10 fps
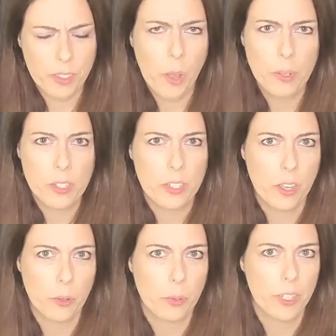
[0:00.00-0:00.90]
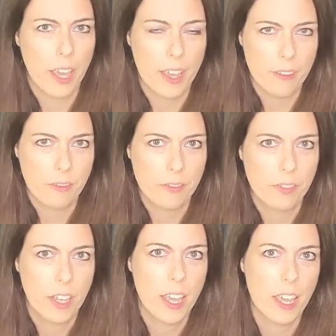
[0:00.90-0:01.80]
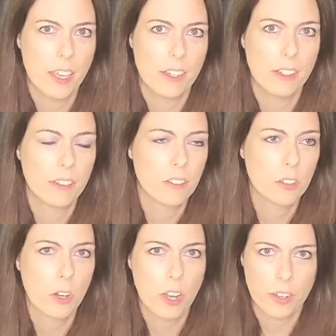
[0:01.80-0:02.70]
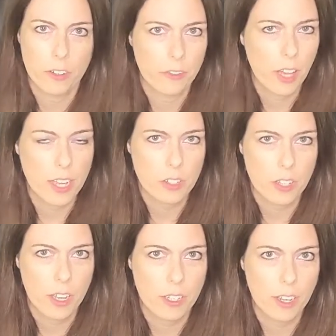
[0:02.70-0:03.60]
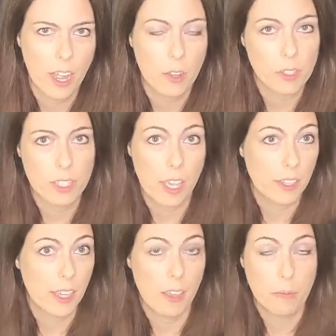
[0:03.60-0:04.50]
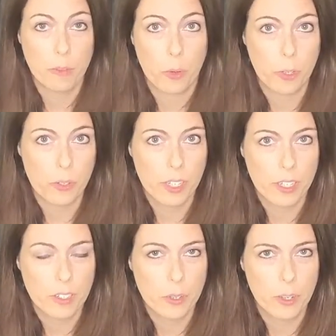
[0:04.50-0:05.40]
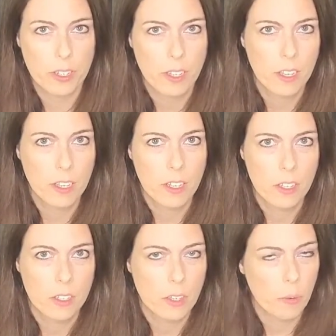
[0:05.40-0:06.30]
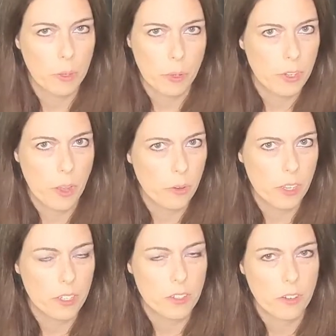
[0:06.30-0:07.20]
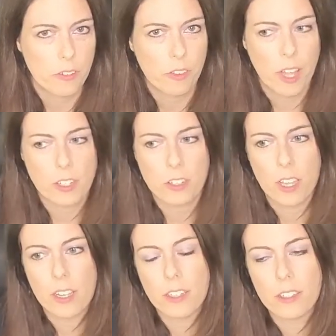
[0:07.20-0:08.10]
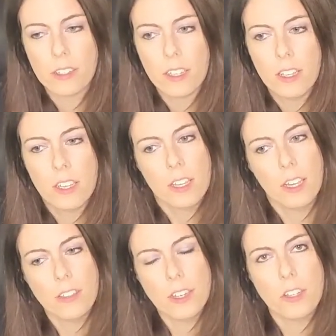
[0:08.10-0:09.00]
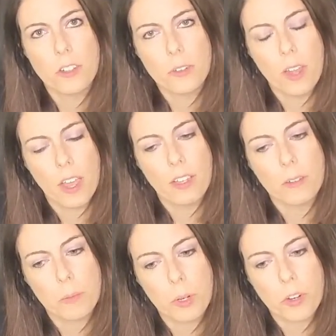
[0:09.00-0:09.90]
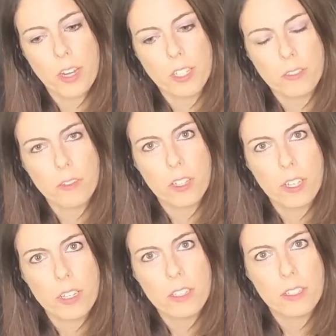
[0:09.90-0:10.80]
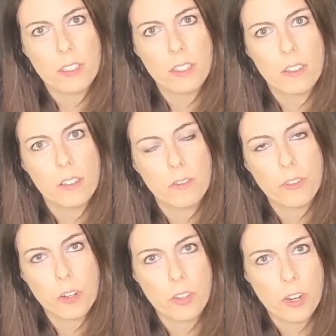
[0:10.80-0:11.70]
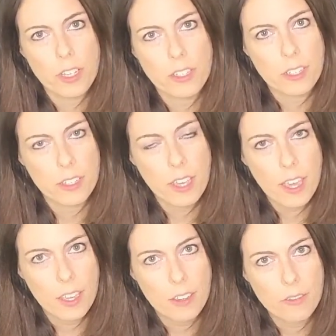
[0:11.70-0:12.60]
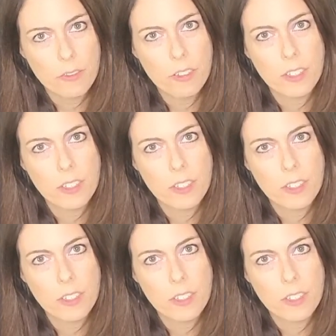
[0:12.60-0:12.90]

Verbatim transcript: go into go to a cave and turn on your flashlight outside the cave before you get into it, no one would notice your flashlight. And then as you got progressively further into the cave,